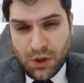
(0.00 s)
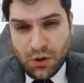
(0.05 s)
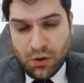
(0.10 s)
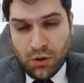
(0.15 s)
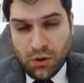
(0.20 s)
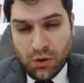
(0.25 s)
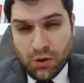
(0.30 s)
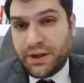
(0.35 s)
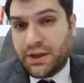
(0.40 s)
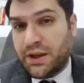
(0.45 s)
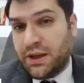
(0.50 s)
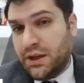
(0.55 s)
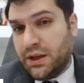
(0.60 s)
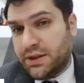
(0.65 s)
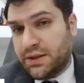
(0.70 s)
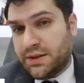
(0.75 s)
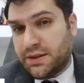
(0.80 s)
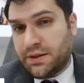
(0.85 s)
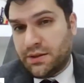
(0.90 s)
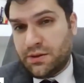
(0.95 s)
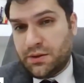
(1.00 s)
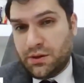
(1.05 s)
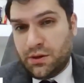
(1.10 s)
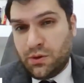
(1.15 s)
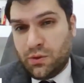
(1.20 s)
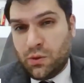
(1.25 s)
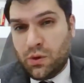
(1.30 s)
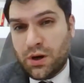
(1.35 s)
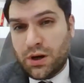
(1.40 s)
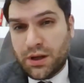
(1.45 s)
all the kids
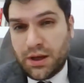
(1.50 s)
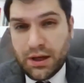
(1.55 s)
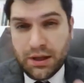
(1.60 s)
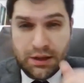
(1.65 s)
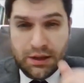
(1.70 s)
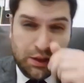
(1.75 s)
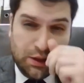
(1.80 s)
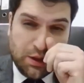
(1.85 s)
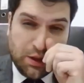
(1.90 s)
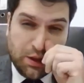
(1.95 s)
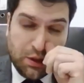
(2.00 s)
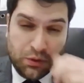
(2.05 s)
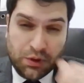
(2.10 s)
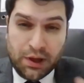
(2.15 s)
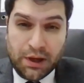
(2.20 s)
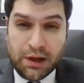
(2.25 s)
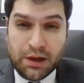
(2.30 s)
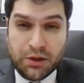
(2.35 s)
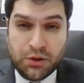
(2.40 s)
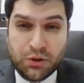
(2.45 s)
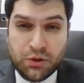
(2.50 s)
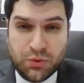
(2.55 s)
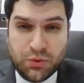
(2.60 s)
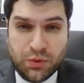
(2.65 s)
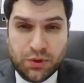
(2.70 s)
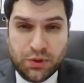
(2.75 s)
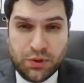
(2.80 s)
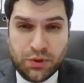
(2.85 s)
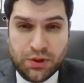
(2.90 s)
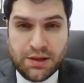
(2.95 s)
who are getting now diagnosed
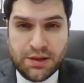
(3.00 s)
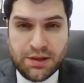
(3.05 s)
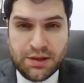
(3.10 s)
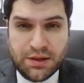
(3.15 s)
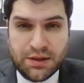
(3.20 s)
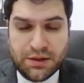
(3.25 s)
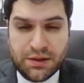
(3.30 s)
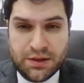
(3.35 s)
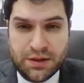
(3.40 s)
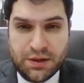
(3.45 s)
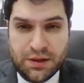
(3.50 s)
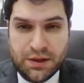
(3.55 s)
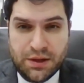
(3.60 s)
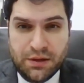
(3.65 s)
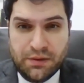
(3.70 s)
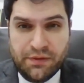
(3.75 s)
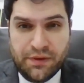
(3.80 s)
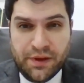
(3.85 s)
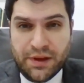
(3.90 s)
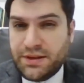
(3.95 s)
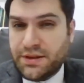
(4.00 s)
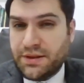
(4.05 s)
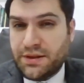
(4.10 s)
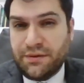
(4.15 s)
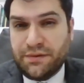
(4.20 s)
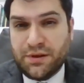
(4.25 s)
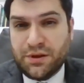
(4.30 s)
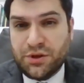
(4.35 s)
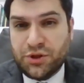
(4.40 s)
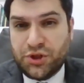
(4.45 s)
with cancers face
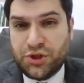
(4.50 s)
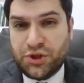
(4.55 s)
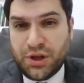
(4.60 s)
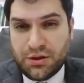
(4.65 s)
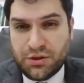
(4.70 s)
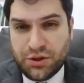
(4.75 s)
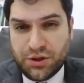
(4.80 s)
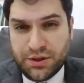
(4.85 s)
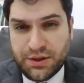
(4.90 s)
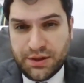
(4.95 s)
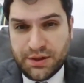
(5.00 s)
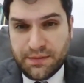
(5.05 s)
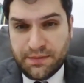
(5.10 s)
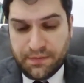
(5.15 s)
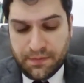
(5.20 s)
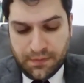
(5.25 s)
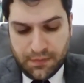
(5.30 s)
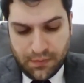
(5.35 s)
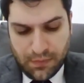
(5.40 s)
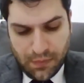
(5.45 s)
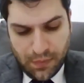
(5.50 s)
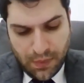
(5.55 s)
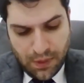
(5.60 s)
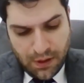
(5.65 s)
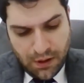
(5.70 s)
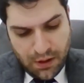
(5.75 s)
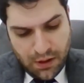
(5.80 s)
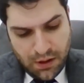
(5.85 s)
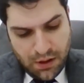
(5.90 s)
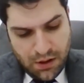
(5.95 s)
different challenges.
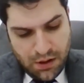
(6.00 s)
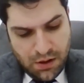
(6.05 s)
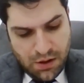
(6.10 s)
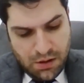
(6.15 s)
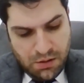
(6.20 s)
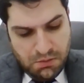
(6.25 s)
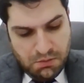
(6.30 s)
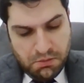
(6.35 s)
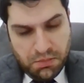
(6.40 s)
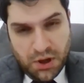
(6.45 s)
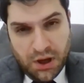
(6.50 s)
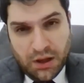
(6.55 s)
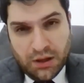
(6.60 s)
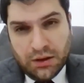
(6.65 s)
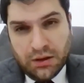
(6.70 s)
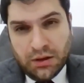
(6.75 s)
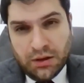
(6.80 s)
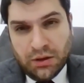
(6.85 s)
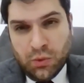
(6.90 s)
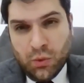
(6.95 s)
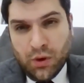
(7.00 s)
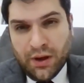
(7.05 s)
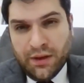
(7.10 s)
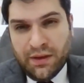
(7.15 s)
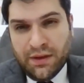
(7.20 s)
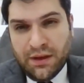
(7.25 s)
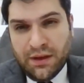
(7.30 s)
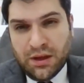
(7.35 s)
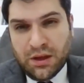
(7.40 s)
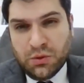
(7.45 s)
But one
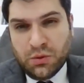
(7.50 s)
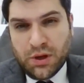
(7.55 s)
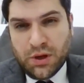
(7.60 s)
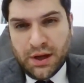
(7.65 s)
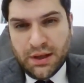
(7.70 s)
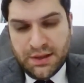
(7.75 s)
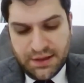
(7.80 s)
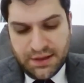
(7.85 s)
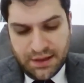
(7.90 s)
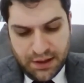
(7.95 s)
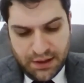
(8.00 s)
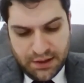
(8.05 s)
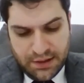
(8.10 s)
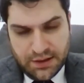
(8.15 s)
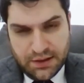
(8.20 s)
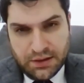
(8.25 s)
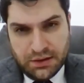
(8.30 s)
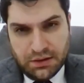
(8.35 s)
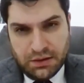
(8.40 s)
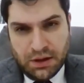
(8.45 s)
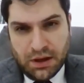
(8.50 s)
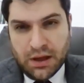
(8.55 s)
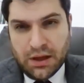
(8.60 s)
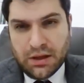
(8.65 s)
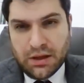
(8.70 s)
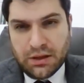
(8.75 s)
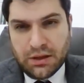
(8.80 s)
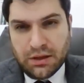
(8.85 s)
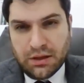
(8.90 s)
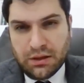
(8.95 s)
thing unites us,
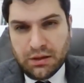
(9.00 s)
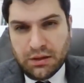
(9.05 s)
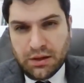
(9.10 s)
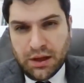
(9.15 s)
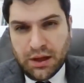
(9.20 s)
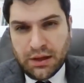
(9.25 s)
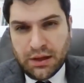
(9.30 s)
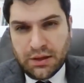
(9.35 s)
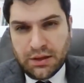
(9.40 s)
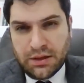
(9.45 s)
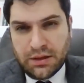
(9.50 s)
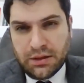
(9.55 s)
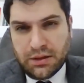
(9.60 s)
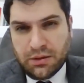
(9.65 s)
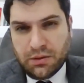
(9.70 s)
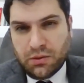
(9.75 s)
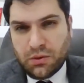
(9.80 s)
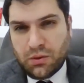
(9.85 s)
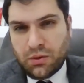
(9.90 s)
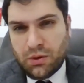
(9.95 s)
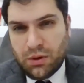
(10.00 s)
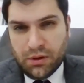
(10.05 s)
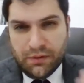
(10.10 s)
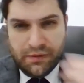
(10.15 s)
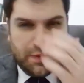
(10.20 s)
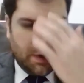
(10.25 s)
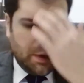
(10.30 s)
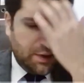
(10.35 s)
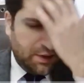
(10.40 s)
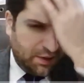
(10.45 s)
and that all
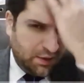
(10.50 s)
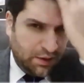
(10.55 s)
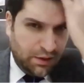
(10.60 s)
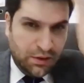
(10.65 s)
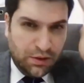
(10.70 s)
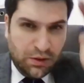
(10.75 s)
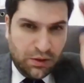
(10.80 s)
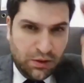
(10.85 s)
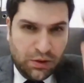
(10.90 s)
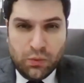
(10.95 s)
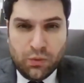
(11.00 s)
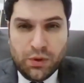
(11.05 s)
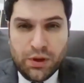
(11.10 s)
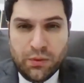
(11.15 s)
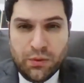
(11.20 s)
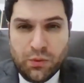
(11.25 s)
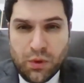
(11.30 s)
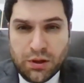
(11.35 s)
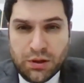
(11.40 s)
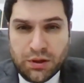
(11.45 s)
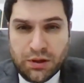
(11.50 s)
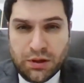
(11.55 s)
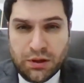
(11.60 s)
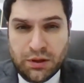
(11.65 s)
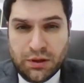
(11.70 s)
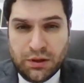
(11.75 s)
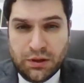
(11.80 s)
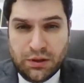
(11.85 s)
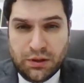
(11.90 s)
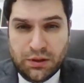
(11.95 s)
of us, we want
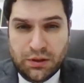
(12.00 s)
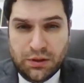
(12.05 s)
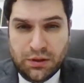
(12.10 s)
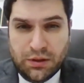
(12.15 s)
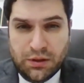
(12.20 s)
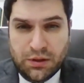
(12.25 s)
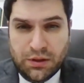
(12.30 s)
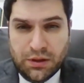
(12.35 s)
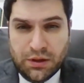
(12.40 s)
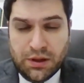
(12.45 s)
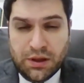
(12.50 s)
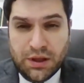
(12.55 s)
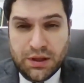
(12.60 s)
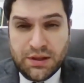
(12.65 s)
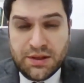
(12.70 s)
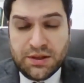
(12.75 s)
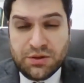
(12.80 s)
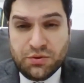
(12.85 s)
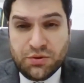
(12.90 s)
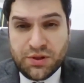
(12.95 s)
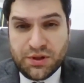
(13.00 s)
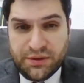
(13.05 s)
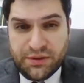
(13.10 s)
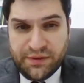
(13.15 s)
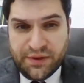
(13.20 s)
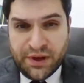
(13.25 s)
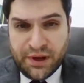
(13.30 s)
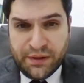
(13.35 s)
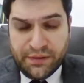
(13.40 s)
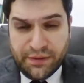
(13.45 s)
kids to
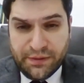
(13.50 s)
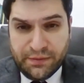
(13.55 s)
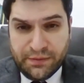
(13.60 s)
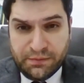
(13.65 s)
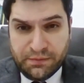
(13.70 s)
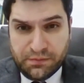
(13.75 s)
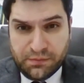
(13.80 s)
survive.